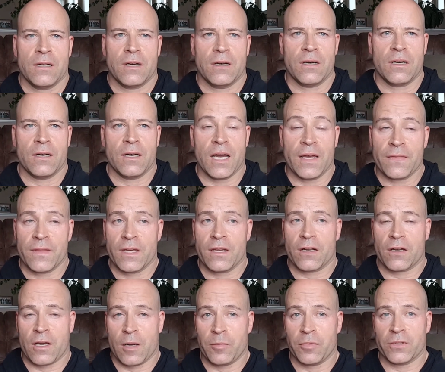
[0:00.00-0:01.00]
And then
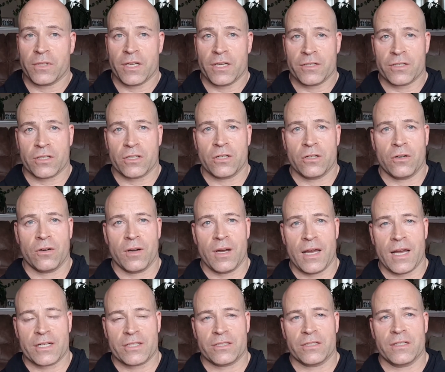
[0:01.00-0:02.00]
a couple days ago,
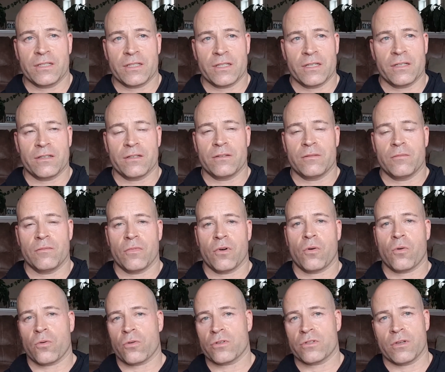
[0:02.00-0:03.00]
I actually did
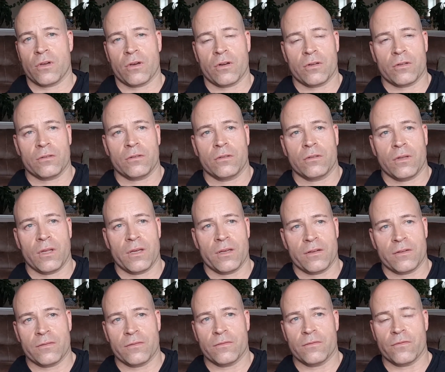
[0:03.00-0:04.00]
horizontal
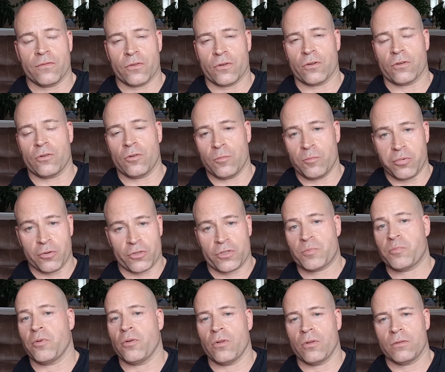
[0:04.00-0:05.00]
and vertical
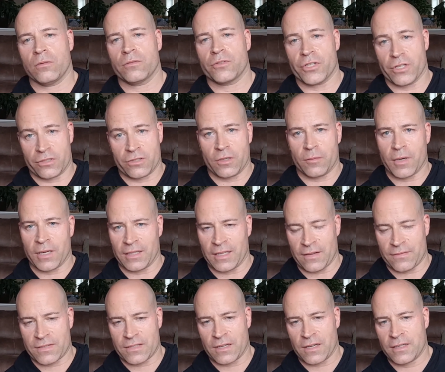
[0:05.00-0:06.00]
push-pull just on my
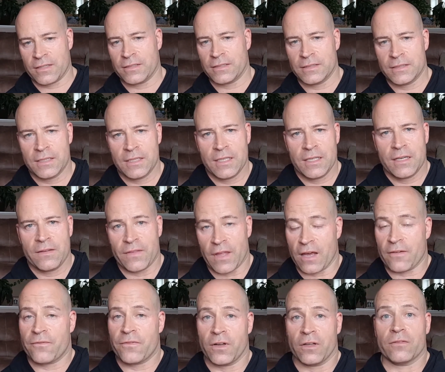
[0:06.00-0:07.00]
left side.
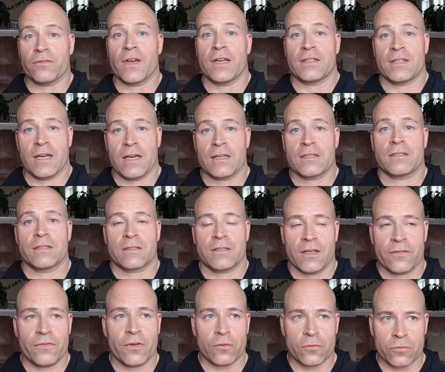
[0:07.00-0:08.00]
That felt fantastic.
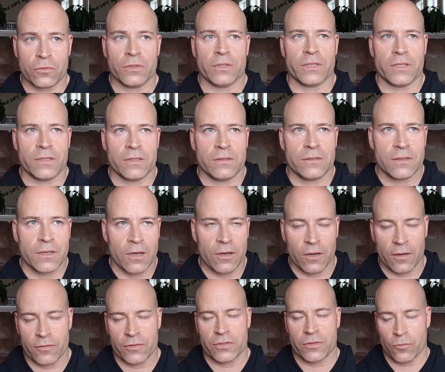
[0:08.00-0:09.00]
That felt really good. I
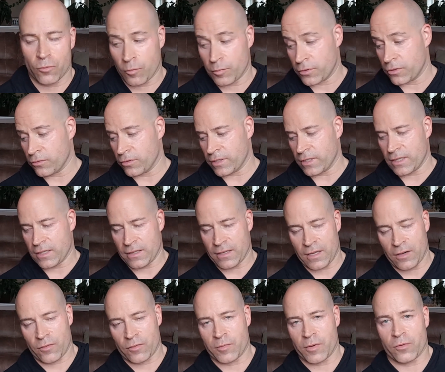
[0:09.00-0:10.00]
obviously won't be doing any of
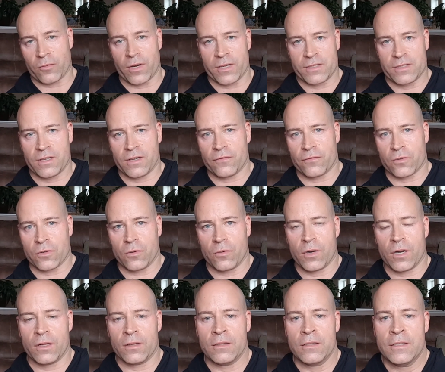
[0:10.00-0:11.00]
that with my right side for a
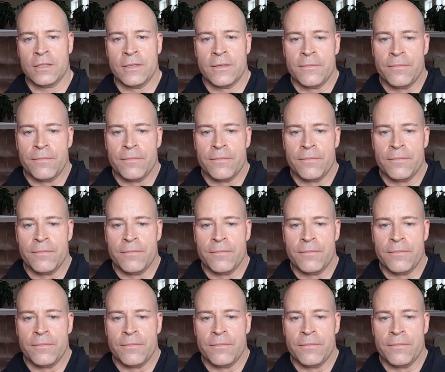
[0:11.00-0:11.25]
while,